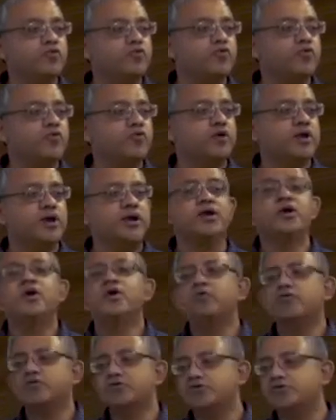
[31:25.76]
Pudukkottai,
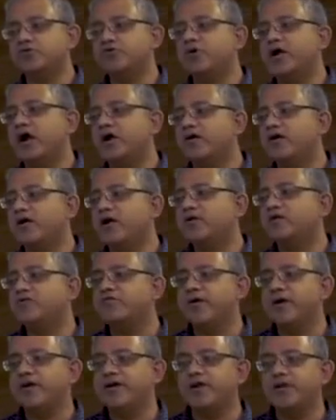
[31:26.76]
which is a good
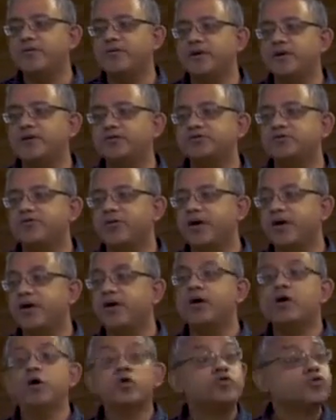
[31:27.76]
100-120 kilometers
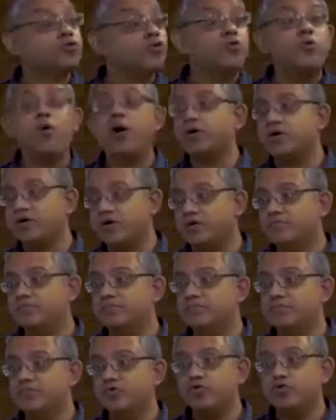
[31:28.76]
away, through water.
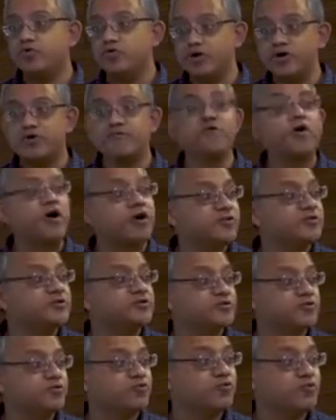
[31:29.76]
You couldn't have got
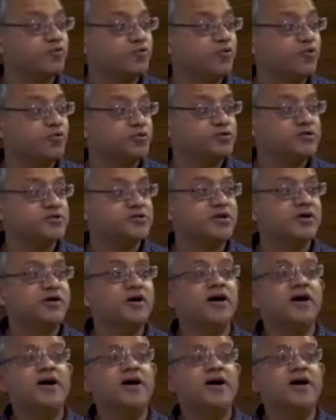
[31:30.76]
this through roads.